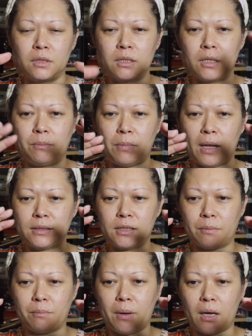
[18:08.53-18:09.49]
the
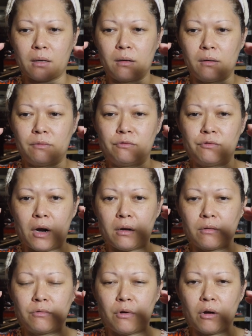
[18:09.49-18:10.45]
plastic pack of
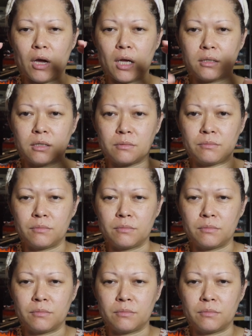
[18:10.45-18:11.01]
rocket.